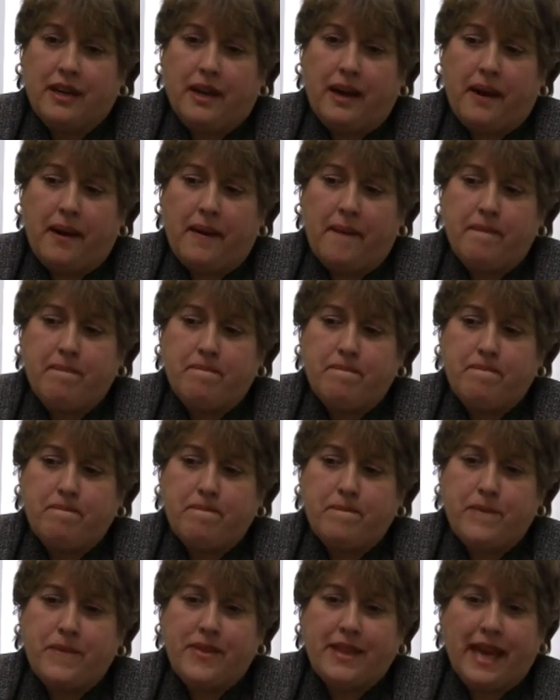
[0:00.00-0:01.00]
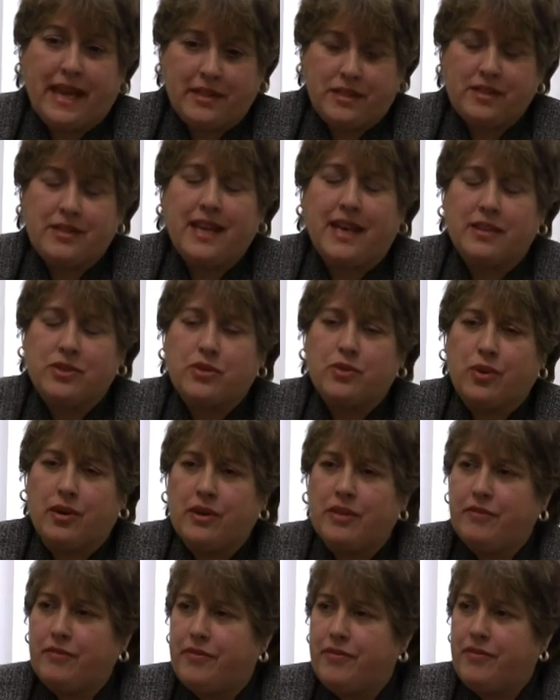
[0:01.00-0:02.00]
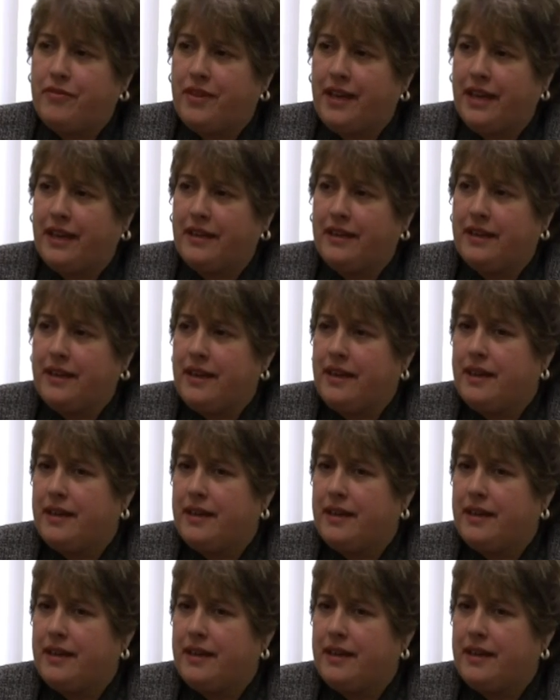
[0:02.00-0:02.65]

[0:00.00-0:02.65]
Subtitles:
That sort of thing.